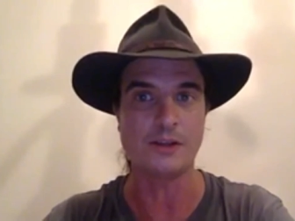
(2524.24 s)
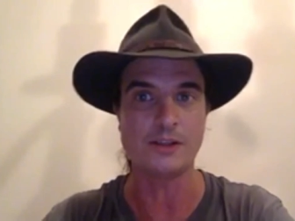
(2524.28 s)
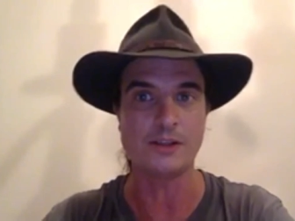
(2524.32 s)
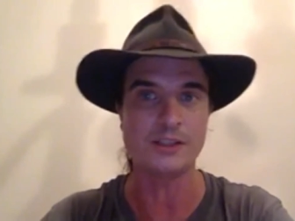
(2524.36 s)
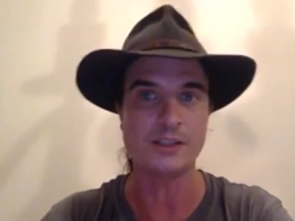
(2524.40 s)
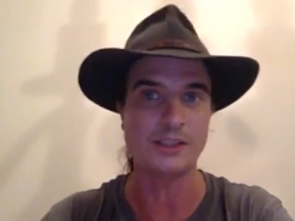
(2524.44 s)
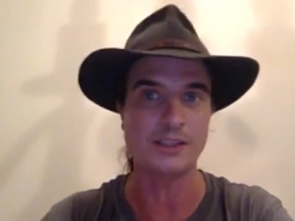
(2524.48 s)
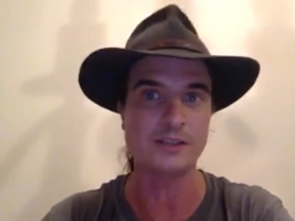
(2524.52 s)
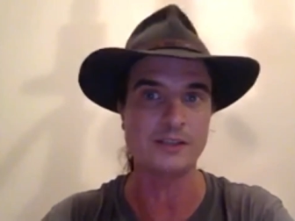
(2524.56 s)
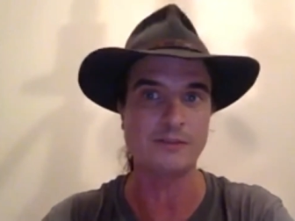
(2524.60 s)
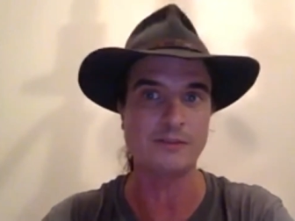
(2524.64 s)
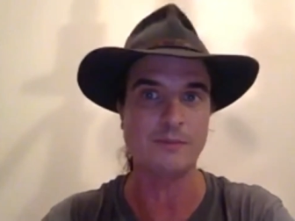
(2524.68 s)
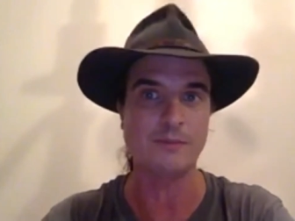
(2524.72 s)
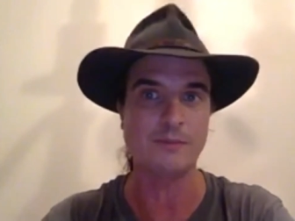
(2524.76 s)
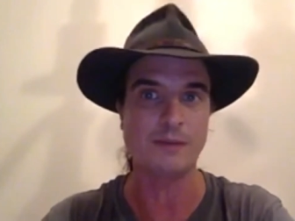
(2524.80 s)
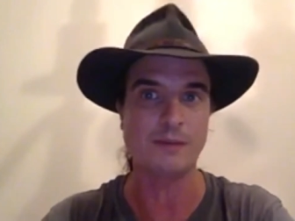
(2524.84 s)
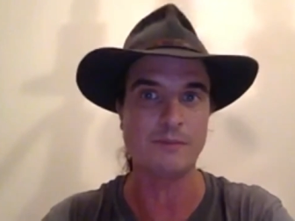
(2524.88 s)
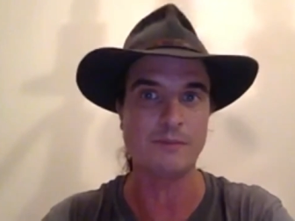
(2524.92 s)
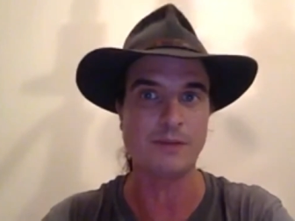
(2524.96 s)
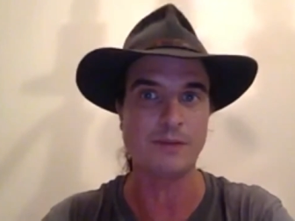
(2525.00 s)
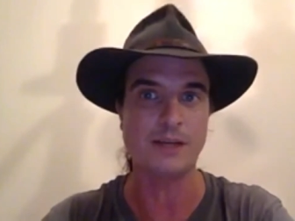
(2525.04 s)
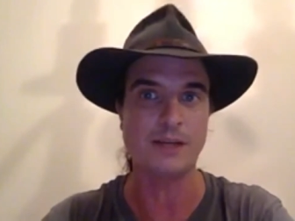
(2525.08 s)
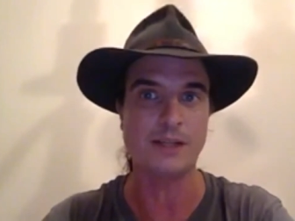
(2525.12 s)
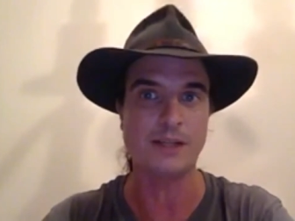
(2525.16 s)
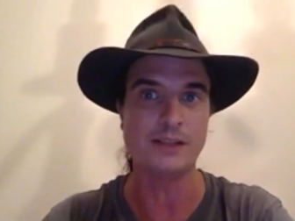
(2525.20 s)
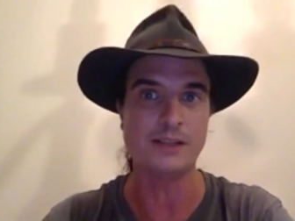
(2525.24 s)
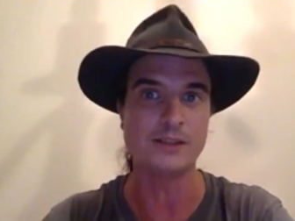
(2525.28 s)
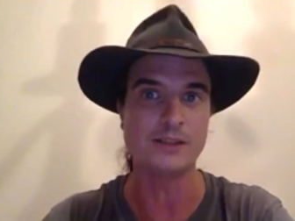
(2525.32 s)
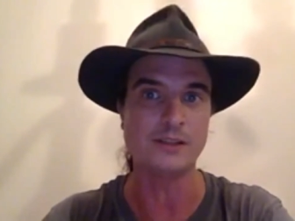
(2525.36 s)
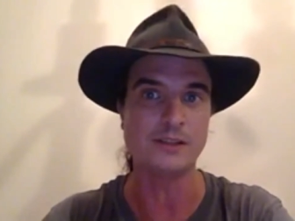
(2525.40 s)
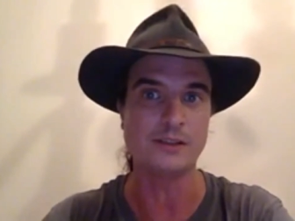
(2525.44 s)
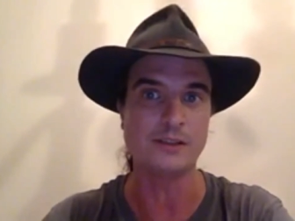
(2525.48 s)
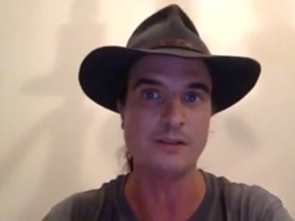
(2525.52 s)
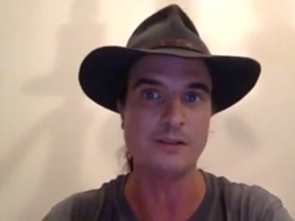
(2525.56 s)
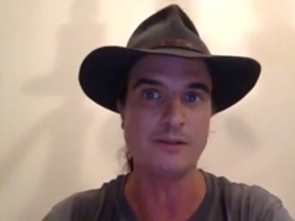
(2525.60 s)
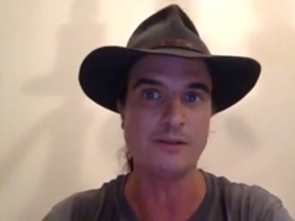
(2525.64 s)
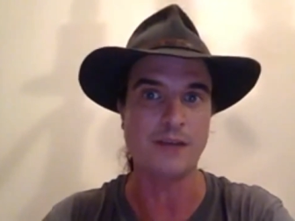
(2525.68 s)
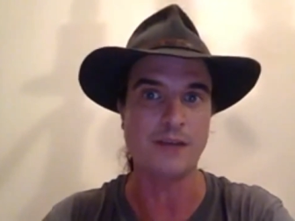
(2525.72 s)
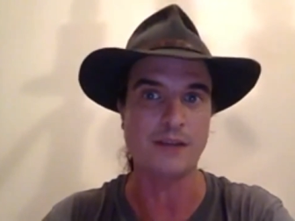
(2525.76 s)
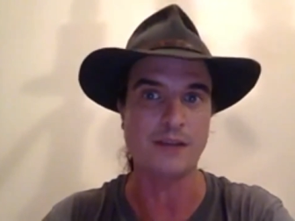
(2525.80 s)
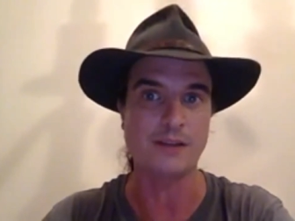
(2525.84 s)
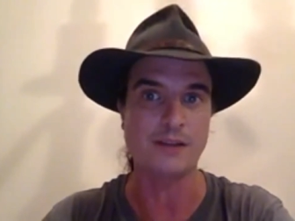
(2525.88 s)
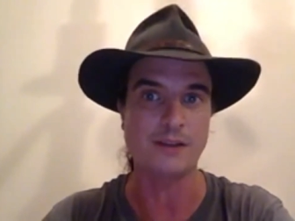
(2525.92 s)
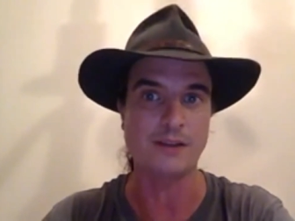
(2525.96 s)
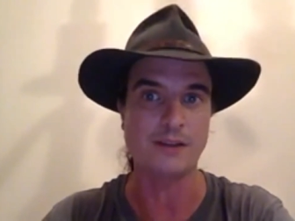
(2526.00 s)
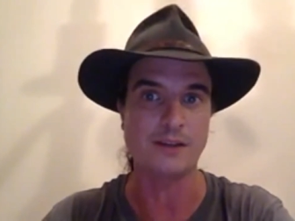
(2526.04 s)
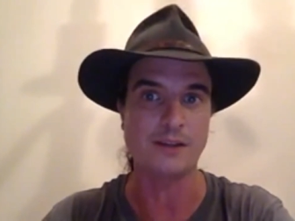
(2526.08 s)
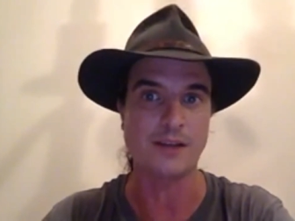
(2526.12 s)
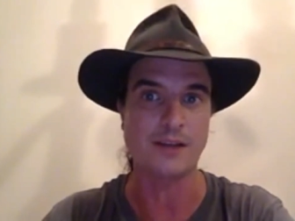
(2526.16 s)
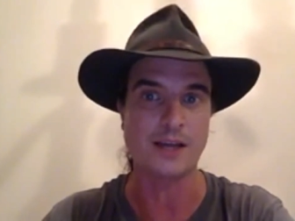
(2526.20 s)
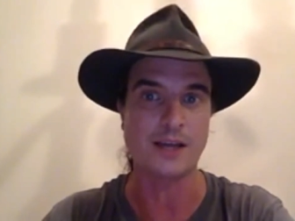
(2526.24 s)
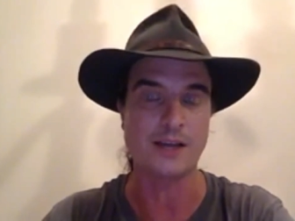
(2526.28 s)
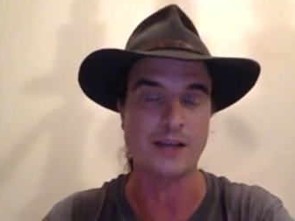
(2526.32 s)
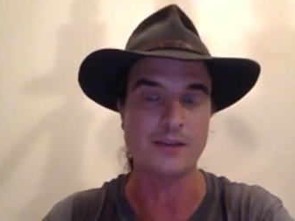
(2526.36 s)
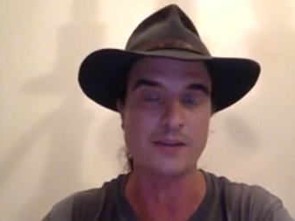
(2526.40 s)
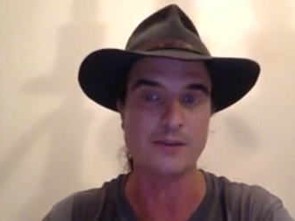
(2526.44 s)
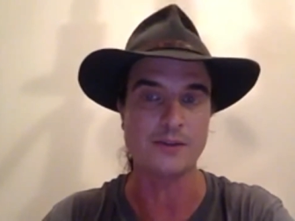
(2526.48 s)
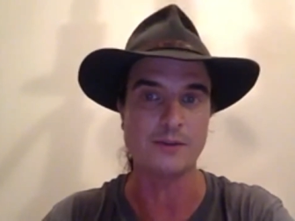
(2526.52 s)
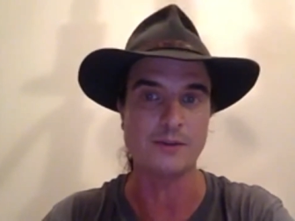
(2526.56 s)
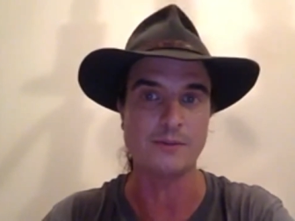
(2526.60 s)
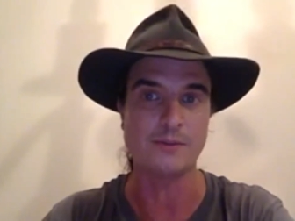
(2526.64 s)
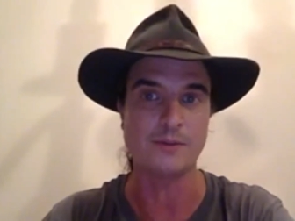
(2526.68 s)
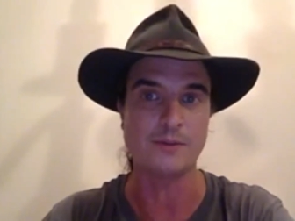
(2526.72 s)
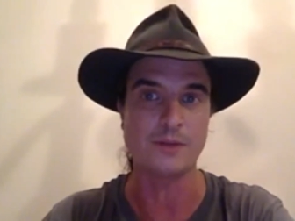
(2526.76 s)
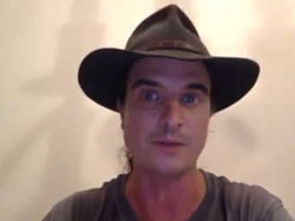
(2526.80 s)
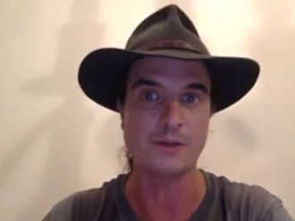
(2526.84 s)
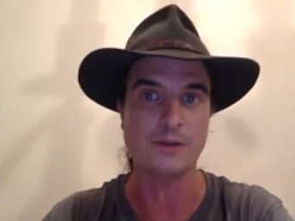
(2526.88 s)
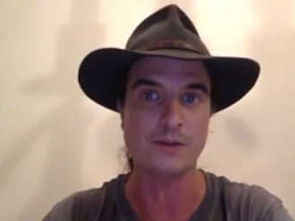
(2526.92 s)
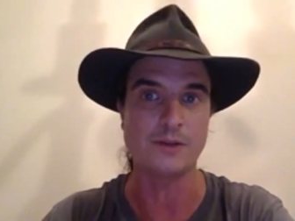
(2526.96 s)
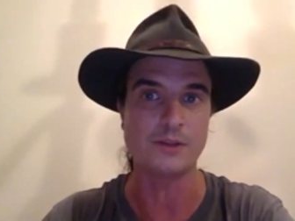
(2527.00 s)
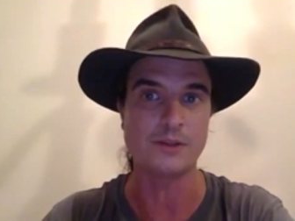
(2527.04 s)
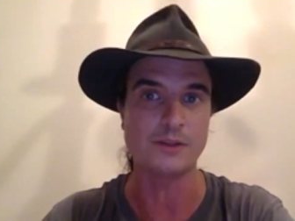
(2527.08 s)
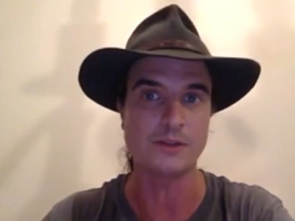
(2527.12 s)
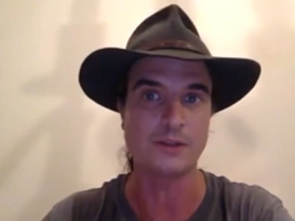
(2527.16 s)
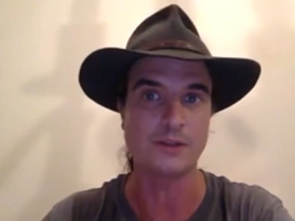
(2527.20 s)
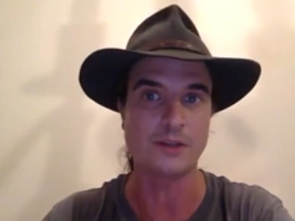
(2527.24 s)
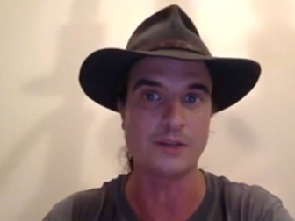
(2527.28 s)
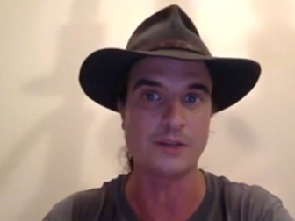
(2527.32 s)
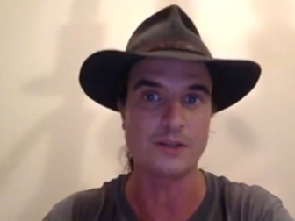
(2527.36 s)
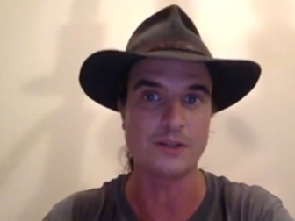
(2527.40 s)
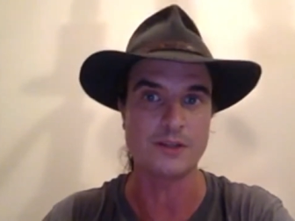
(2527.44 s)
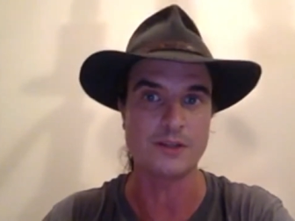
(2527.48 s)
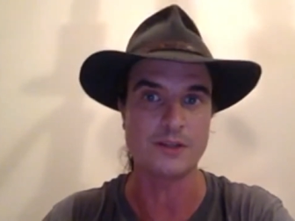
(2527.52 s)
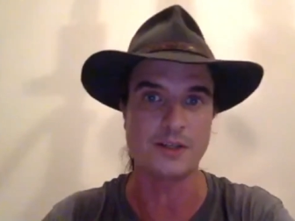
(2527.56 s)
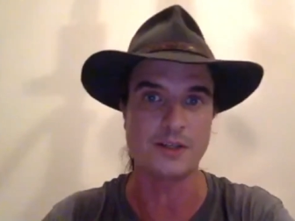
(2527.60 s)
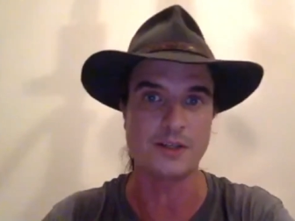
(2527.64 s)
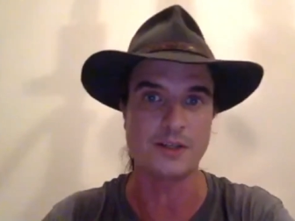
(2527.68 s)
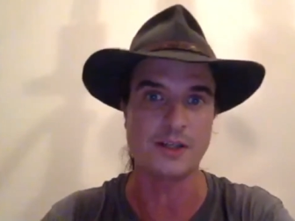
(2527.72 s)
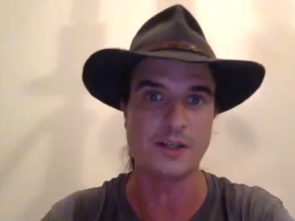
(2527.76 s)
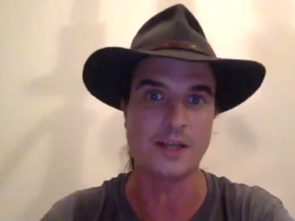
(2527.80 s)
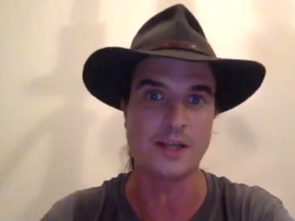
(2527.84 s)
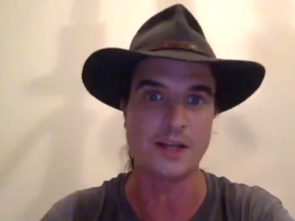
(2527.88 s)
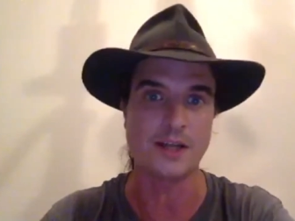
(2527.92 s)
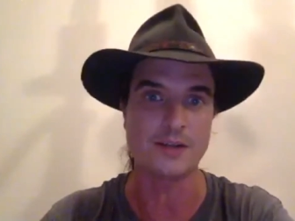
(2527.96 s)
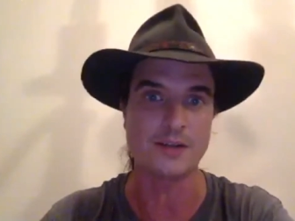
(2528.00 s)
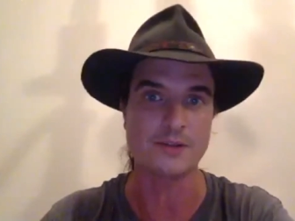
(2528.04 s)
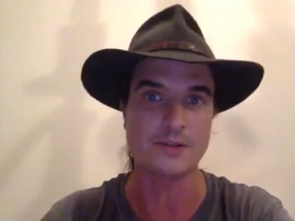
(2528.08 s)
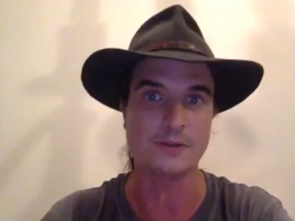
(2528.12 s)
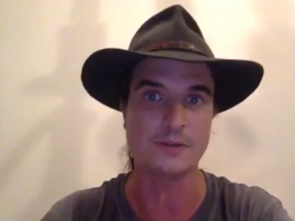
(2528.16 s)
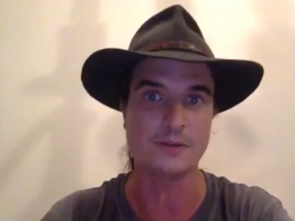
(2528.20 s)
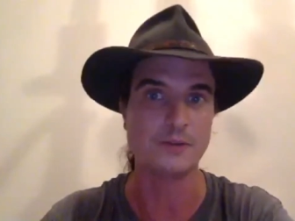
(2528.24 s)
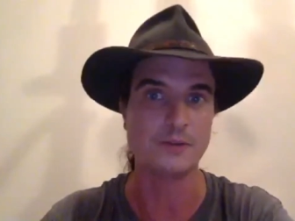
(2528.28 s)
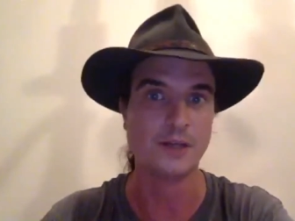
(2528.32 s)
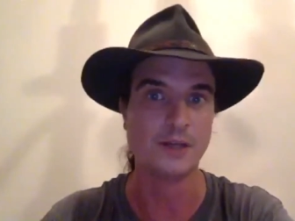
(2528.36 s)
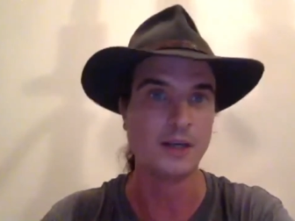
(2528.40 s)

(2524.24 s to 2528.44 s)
things have been played into the fact that the council, the Gold Coast City Council,